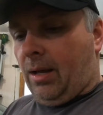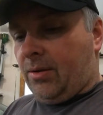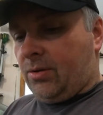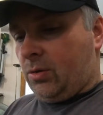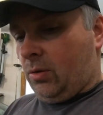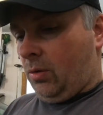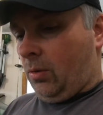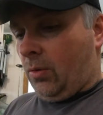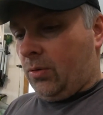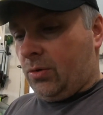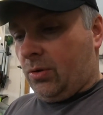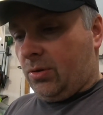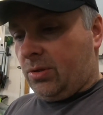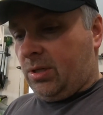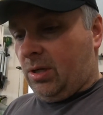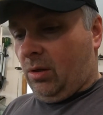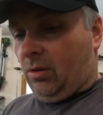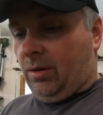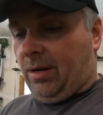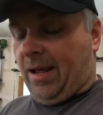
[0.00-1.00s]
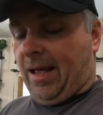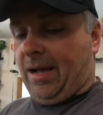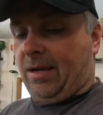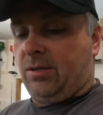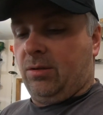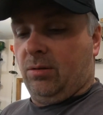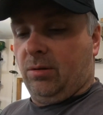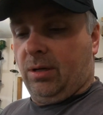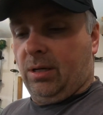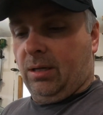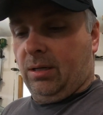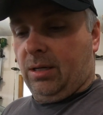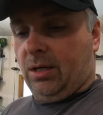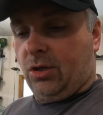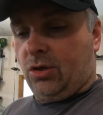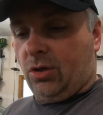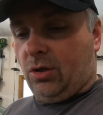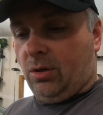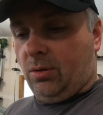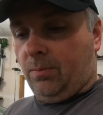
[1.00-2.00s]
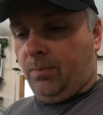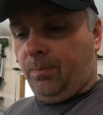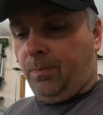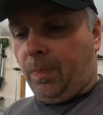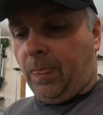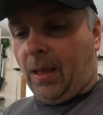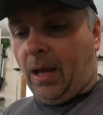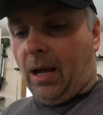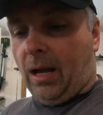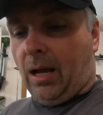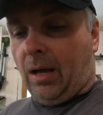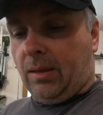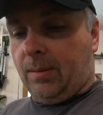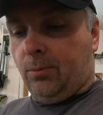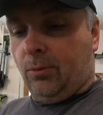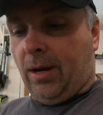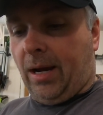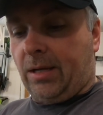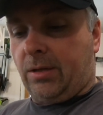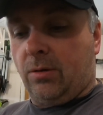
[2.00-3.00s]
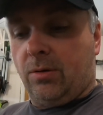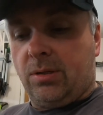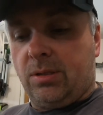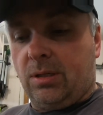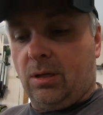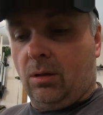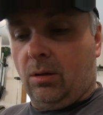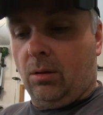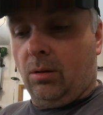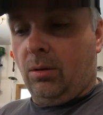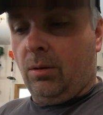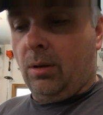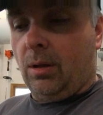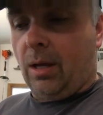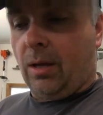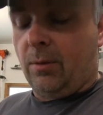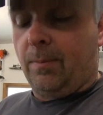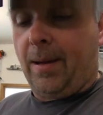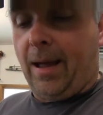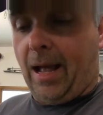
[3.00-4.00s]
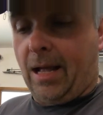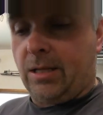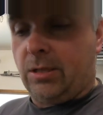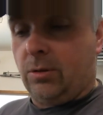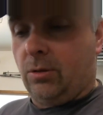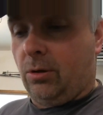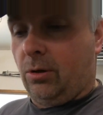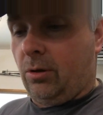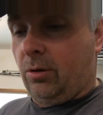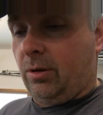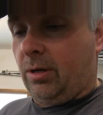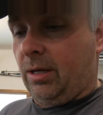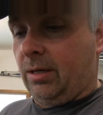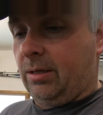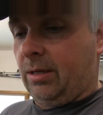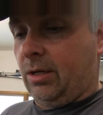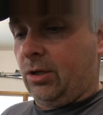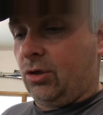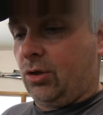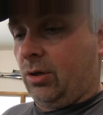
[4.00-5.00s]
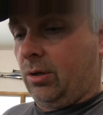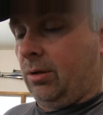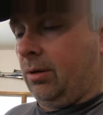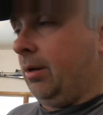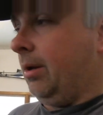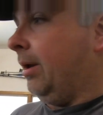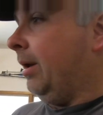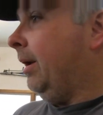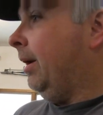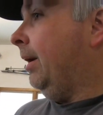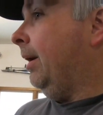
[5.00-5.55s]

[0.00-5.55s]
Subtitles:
So those are still excellent condition. The brakes are still, the pads are in good condition.